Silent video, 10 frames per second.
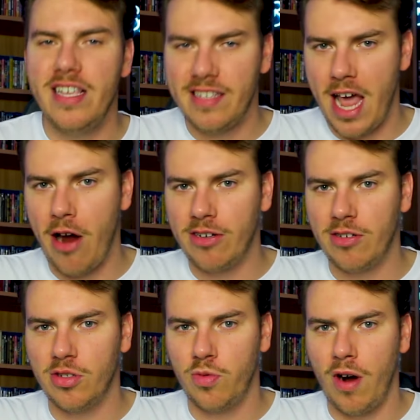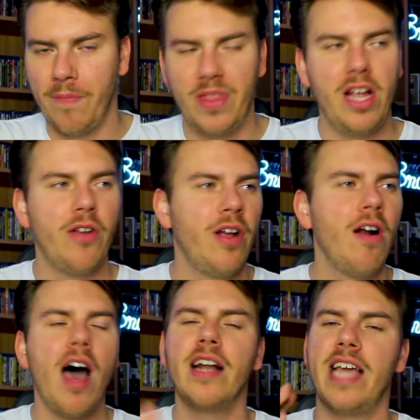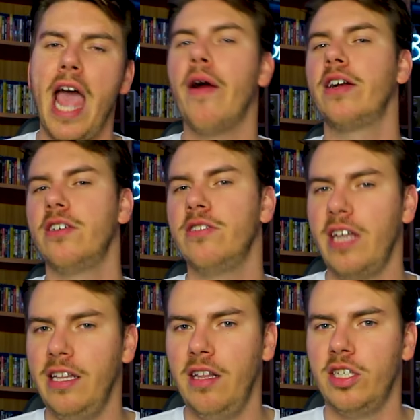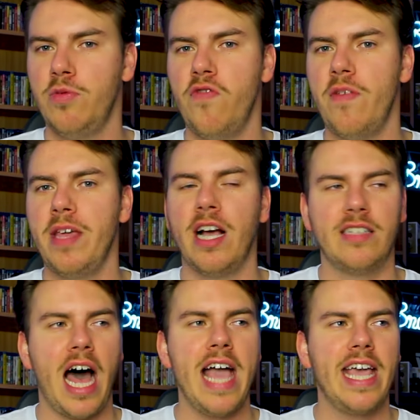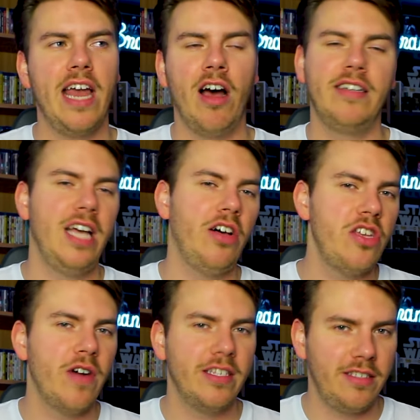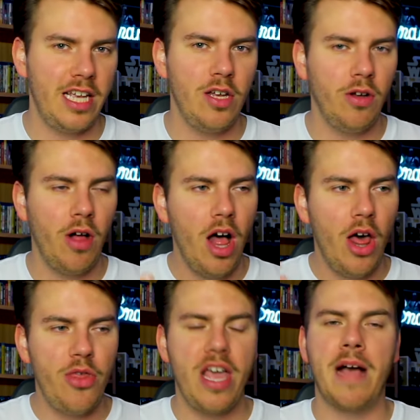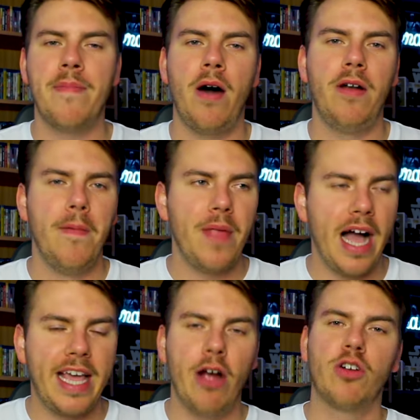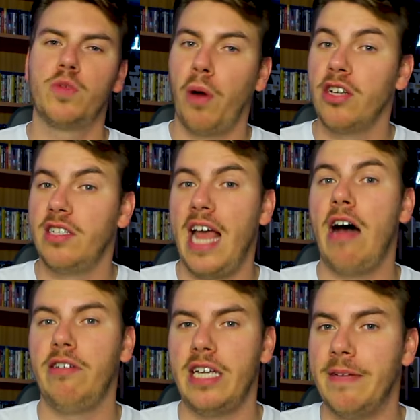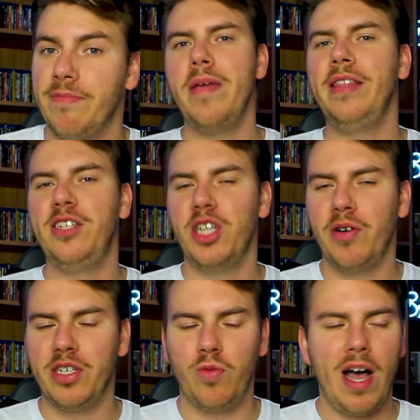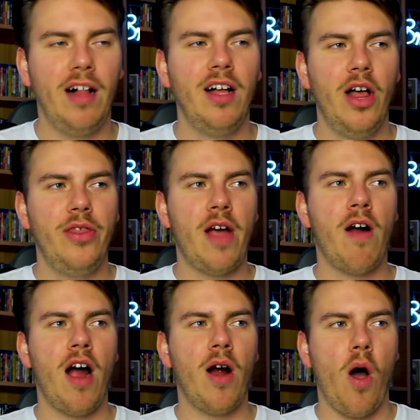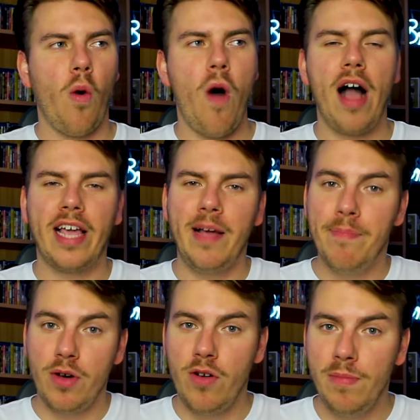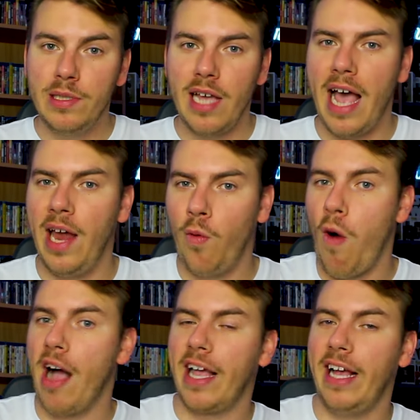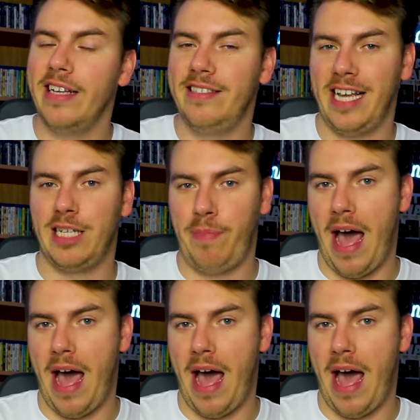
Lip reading: these characters were. They're not characters in this movie, because I cannot tell you a single thing about a character's personality. We made the joke as well, there are walking boobs and walking six